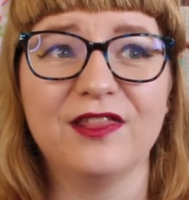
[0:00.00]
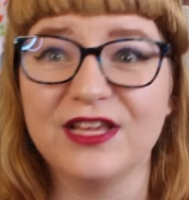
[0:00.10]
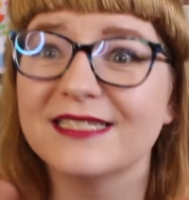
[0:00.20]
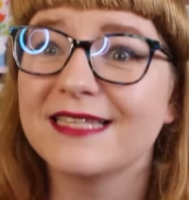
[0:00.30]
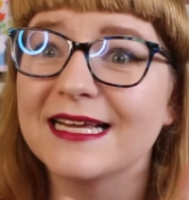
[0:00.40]

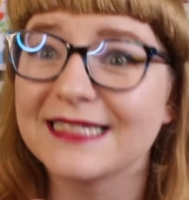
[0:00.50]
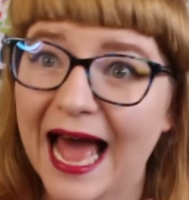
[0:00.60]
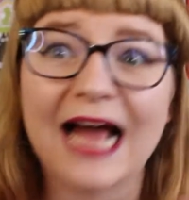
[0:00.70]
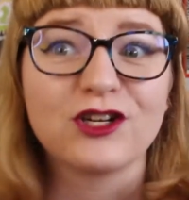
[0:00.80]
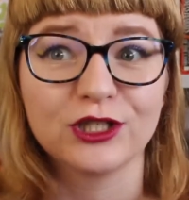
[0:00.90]
these things
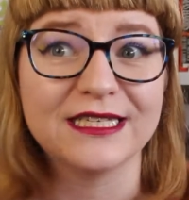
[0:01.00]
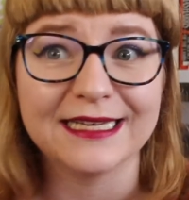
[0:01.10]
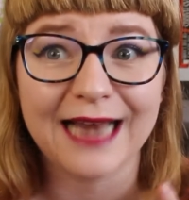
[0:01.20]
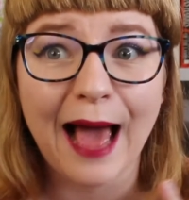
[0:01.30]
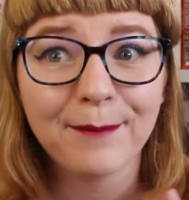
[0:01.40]
actually
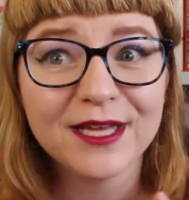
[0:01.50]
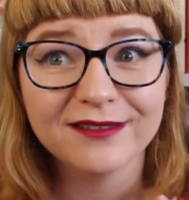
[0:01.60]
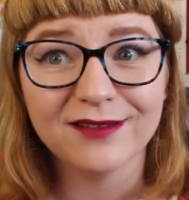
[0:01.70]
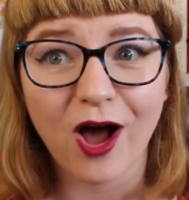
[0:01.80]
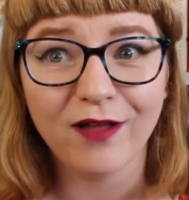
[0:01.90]
did
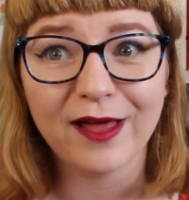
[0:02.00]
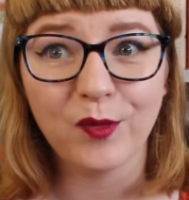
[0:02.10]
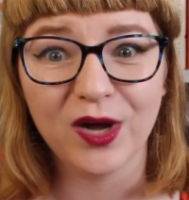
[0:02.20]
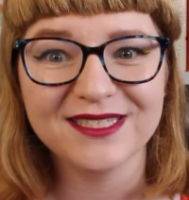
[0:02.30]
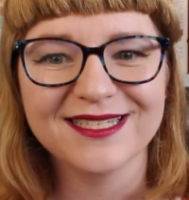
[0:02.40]
happen all at
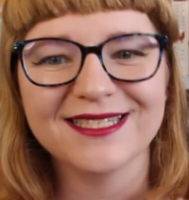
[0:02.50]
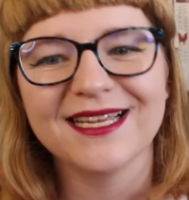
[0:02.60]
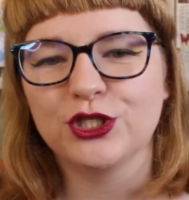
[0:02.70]
once.